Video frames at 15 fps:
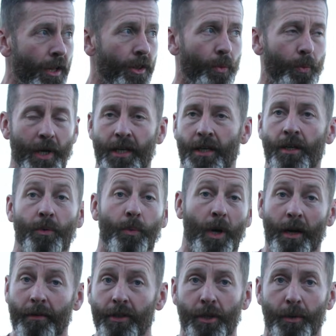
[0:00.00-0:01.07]
The wind,
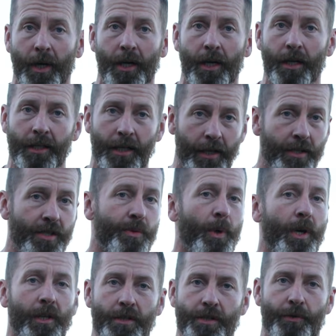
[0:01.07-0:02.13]
wherever you are, kind of
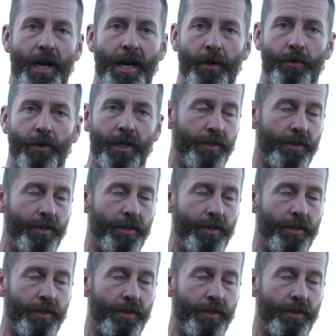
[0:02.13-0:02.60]
swirls around.